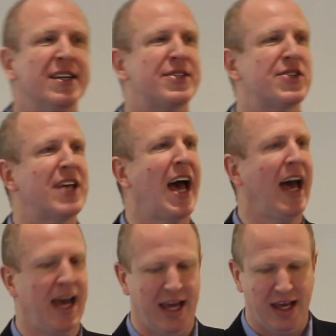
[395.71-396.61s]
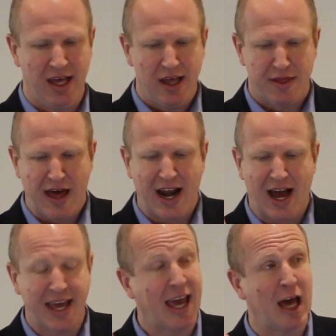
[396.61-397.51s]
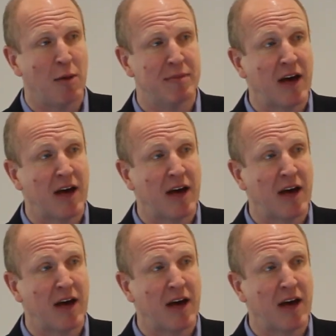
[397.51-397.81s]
say that I am?